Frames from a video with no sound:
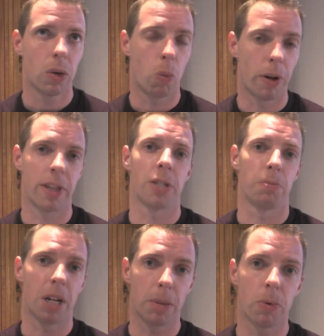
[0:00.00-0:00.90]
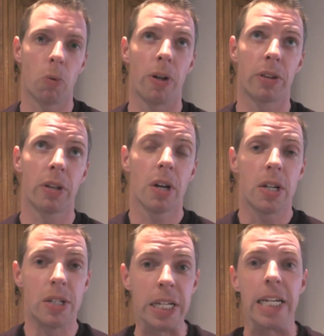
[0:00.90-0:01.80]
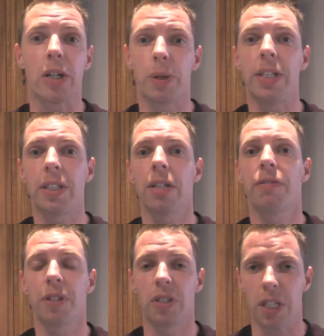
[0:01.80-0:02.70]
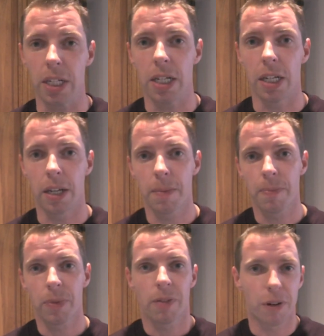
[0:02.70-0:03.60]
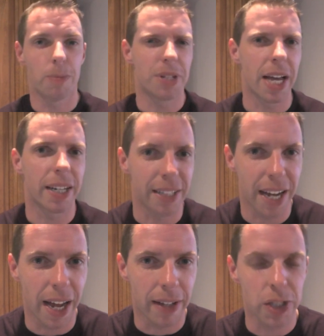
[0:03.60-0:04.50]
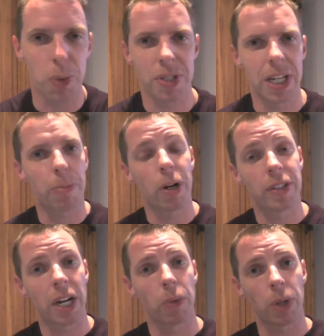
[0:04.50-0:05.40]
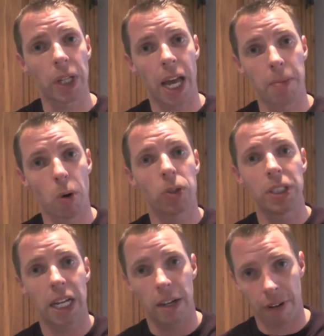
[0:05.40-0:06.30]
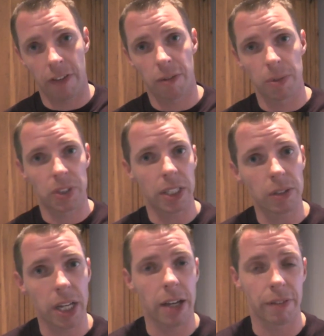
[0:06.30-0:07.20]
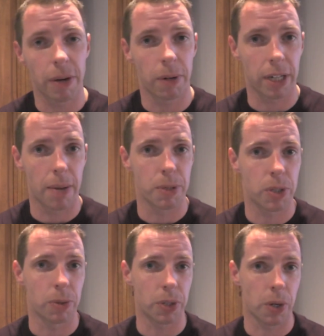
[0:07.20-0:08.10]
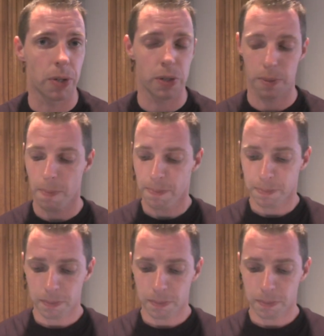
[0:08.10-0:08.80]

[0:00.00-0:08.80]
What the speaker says: with decreasing fatigue from day to day. And this is what separates out really a multi-day event from a single-day event when it comes to endurance,